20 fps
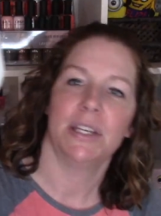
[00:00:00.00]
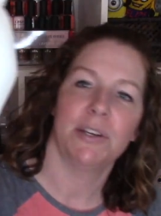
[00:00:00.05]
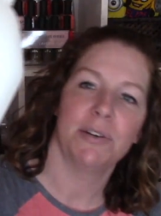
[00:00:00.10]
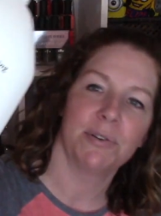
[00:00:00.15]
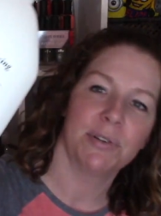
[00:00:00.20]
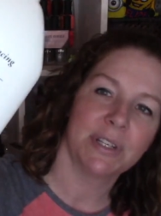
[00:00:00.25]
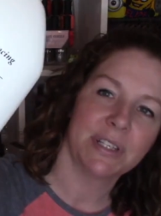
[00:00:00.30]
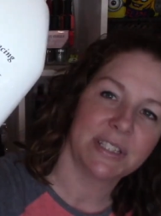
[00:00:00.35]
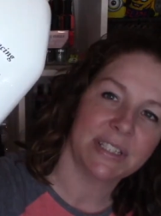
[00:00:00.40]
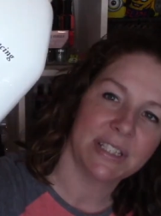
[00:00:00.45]

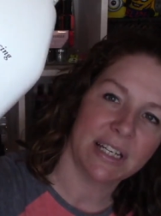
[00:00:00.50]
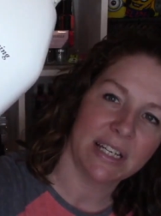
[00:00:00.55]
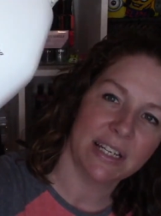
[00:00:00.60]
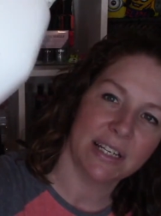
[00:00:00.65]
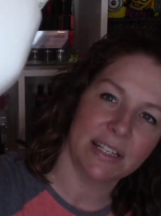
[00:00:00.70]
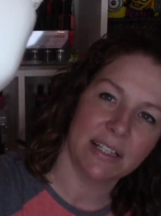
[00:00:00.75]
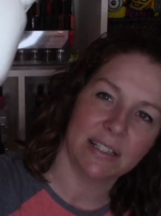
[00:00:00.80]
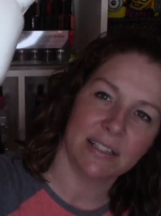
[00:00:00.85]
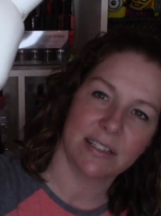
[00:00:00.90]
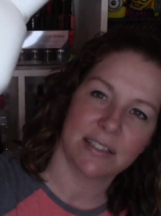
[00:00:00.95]

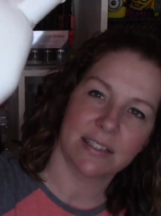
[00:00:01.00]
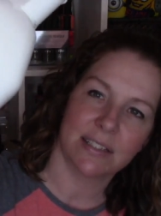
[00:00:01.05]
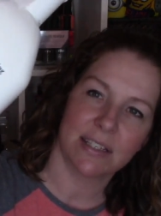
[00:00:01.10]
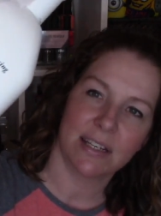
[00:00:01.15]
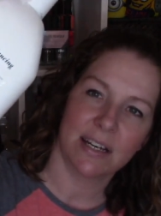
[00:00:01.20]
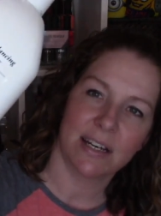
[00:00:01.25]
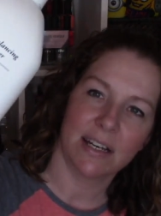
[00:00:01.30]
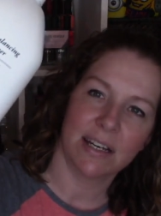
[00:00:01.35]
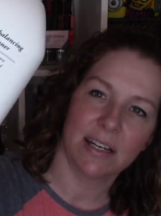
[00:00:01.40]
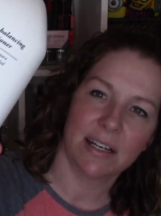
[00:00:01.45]
Eulicence,
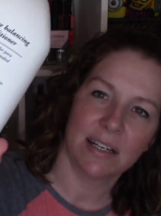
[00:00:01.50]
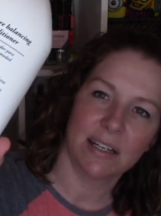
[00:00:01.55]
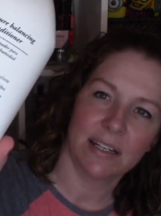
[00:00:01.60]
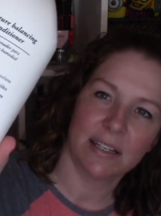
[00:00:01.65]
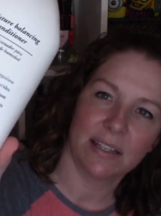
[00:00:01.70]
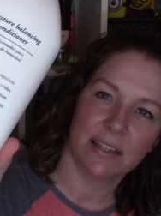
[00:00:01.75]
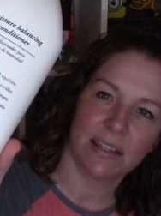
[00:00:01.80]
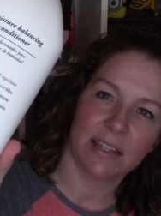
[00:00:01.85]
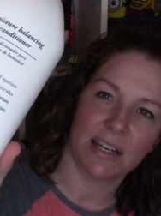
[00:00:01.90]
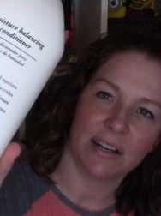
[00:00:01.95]

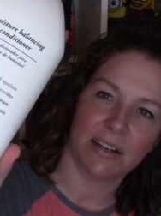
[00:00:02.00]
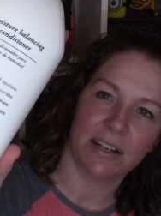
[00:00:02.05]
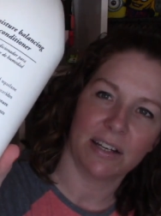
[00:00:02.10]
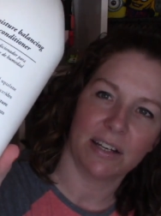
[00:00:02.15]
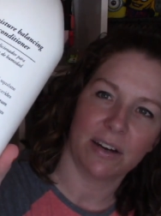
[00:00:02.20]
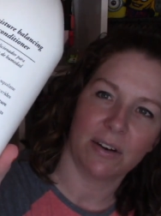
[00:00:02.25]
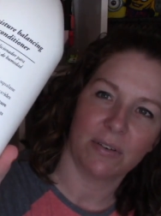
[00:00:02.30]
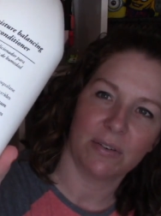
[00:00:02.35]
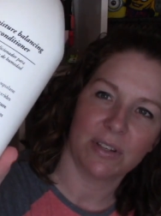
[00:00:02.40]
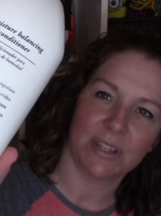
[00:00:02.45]
there you
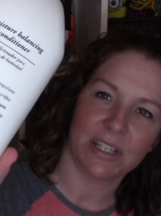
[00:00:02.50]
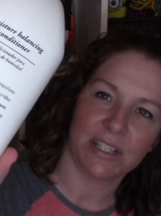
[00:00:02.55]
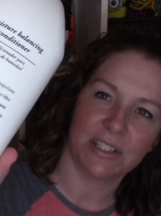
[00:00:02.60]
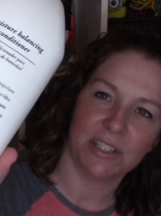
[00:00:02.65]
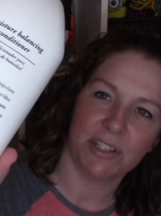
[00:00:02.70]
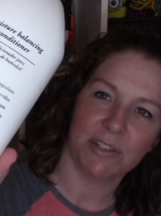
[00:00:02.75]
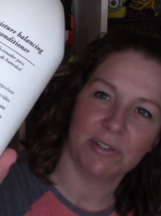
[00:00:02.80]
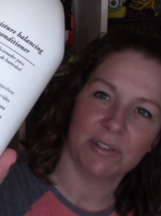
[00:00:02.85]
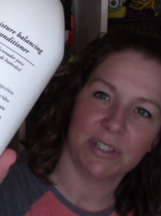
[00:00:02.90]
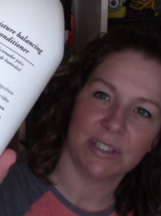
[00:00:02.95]
go.
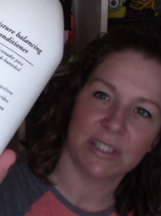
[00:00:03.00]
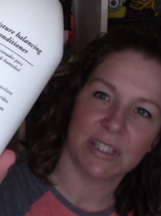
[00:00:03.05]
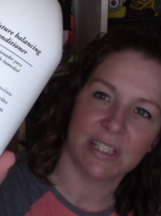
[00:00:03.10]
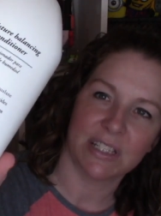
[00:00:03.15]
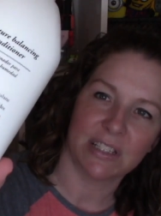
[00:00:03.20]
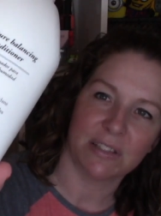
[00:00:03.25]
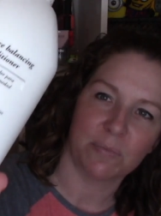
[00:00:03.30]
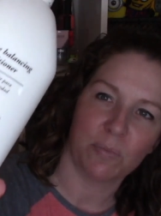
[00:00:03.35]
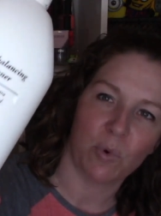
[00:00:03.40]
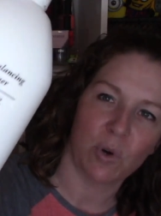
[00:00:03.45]
This
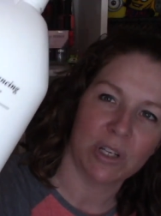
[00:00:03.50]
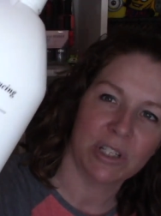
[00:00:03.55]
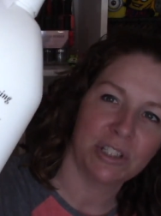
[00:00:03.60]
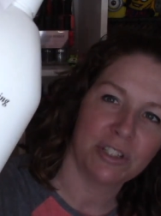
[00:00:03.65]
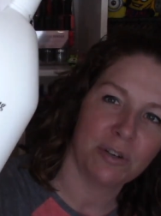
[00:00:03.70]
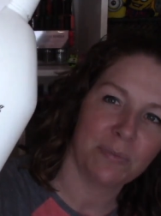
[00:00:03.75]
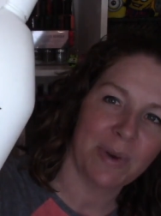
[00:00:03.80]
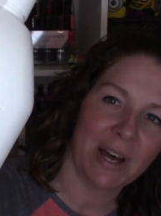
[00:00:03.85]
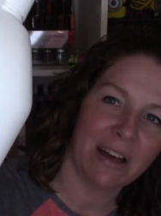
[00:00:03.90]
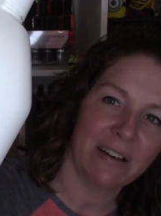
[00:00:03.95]
Eulicence
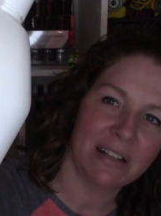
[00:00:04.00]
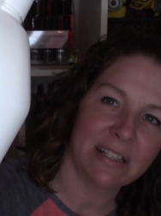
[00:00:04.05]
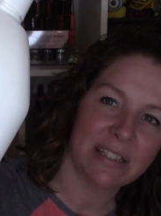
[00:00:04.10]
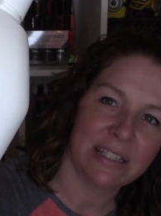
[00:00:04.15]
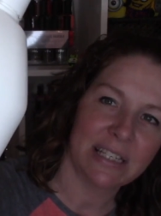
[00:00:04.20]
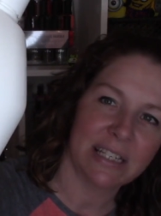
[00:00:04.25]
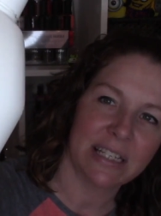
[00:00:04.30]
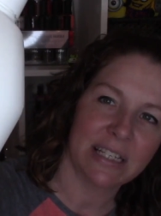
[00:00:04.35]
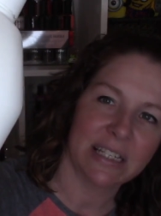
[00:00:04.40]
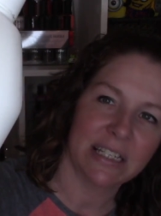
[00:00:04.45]
Moisture
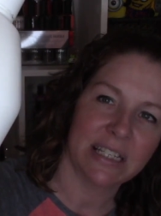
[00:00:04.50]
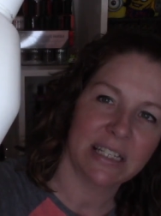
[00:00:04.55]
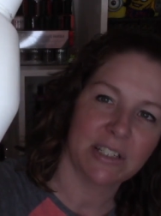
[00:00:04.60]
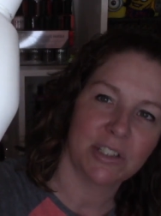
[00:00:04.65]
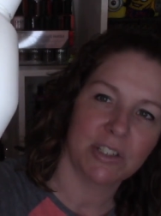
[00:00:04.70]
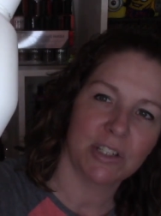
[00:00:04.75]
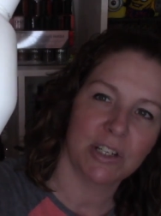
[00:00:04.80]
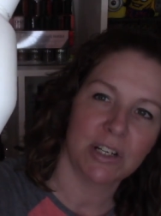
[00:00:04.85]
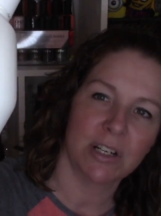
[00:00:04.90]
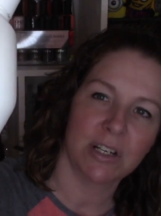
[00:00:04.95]
Balancing
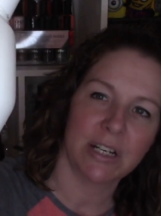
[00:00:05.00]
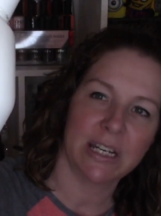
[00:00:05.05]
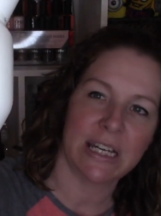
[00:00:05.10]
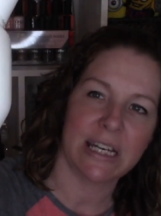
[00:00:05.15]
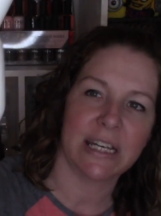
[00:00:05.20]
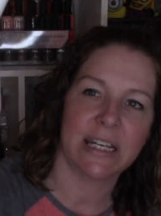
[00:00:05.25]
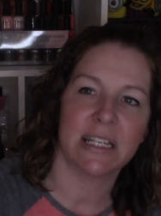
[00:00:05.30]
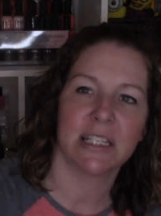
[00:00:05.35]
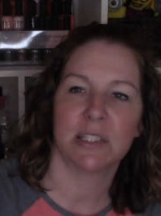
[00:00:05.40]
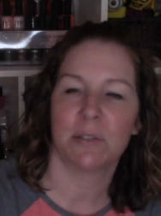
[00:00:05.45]
Conditioner
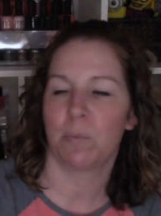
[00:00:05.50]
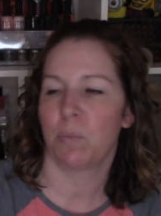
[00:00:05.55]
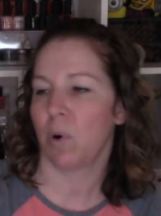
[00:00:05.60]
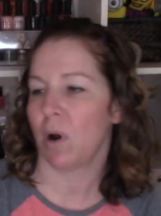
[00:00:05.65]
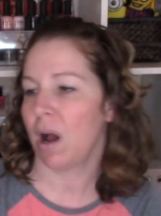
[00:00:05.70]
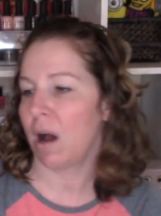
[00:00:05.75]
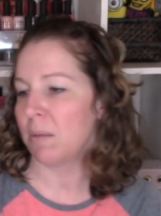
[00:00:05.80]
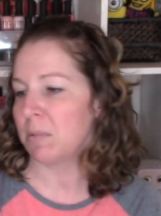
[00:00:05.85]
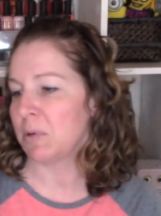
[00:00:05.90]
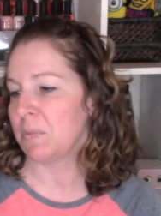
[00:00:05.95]
is
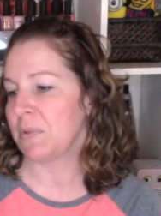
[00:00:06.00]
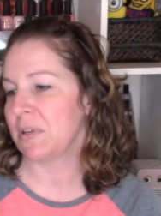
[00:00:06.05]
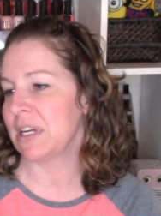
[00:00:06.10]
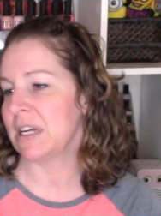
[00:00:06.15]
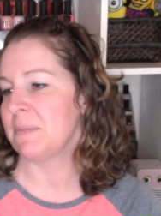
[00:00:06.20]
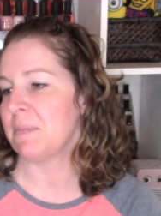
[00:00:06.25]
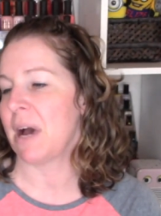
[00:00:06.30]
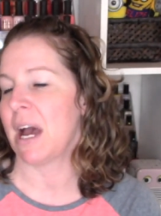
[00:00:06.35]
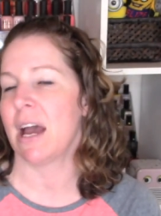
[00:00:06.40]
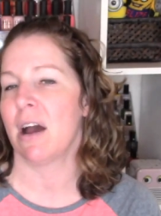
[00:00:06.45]

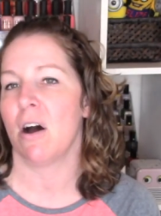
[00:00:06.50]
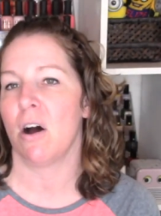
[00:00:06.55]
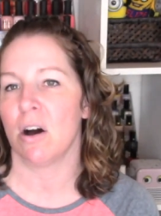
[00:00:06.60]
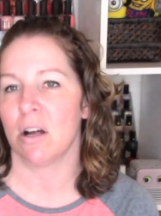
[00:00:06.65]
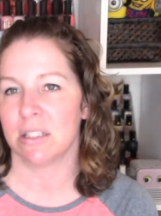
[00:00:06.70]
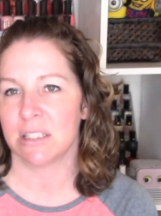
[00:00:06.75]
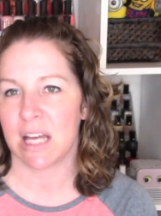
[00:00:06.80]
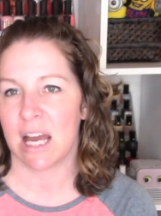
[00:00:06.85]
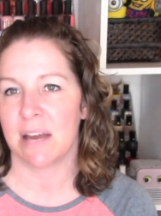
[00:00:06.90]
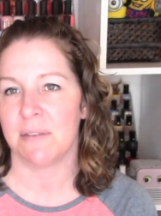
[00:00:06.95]
probably my
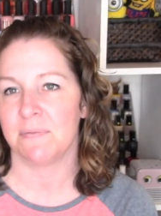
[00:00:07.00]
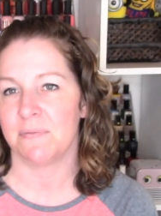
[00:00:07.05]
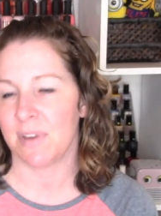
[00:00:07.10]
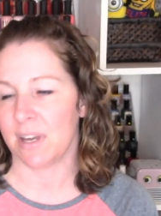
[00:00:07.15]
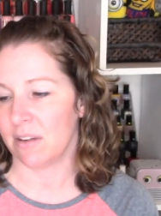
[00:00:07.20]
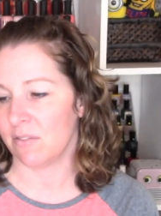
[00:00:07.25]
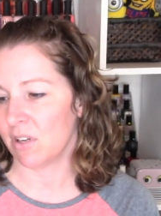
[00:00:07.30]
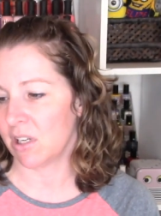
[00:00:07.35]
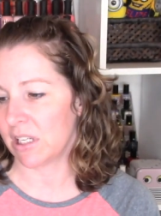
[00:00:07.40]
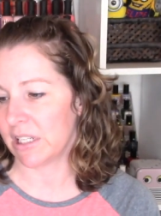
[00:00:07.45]
all-time
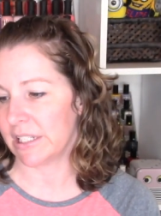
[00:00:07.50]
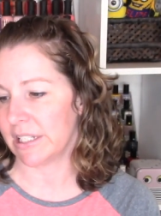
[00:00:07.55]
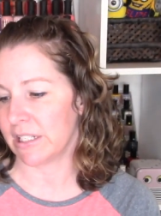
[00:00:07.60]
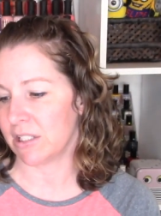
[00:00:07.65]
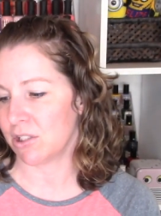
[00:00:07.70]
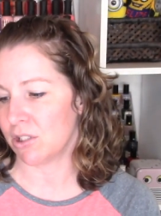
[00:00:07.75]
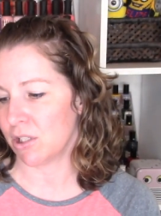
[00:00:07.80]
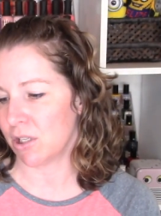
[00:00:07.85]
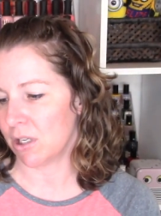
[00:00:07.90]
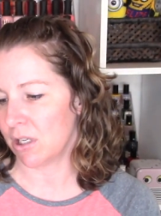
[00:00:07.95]
favorite
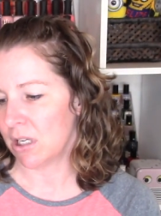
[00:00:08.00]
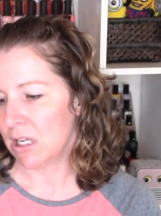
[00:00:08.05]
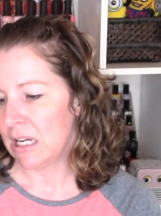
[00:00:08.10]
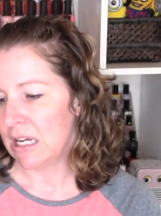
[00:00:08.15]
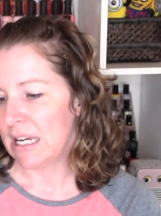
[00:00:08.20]
conditioner.